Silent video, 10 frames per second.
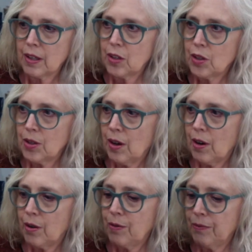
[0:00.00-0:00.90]

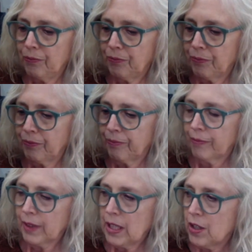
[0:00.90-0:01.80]
So
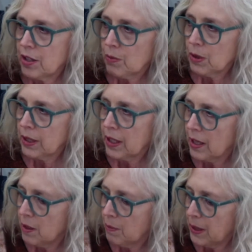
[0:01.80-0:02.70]
it just really kind
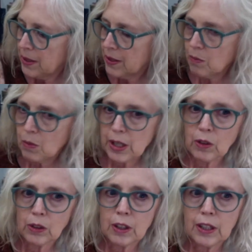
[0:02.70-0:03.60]
of depends on what you're
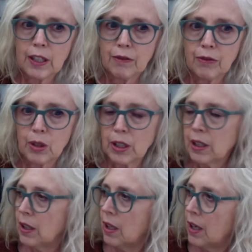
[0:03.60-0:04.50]
looking
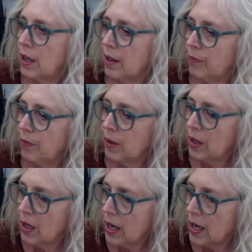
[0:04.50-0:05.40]
for
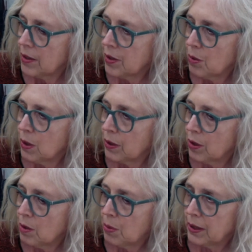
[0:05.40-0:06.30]
as to whether
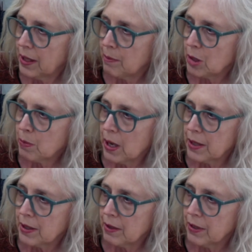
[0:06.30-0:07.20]
you put that much
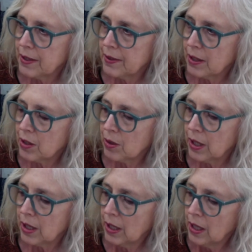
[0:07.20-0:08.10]
positive ease into
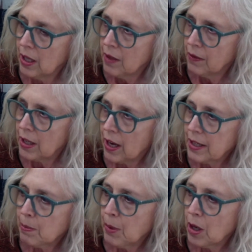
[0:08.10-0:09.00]
it. The
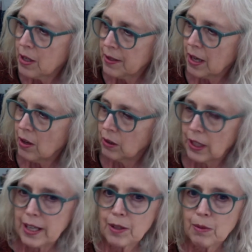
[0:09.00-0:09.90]
nice part is that your
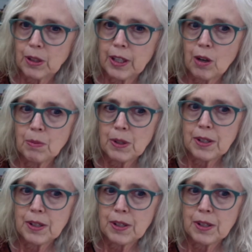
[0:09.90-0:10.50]
lace really opens